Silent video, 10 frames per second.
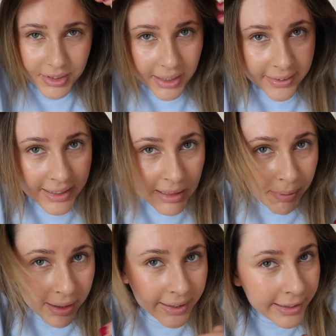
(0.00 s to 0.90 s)
And this
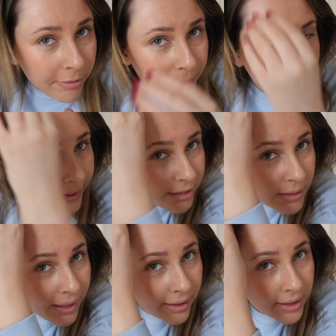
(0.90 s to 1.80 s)
part here of my hair
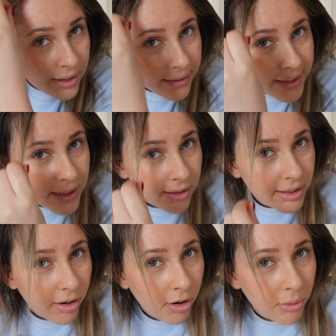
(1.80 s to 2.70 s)
as well, this
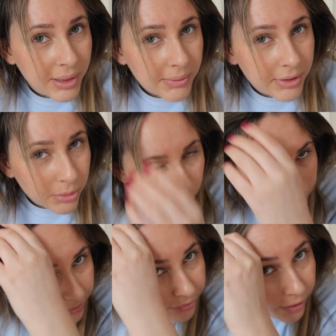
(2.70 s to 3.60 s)
side always was
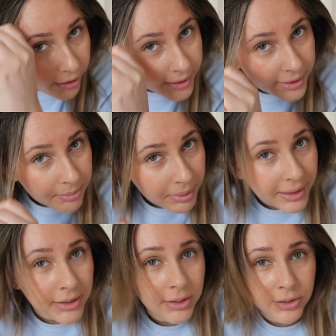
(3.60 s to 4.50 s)
quite fine
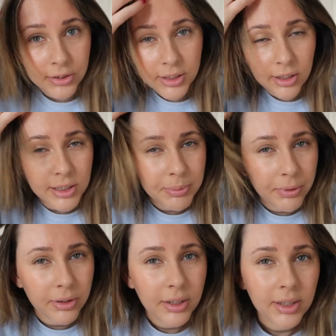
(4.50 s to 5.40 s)
compared to the other side, but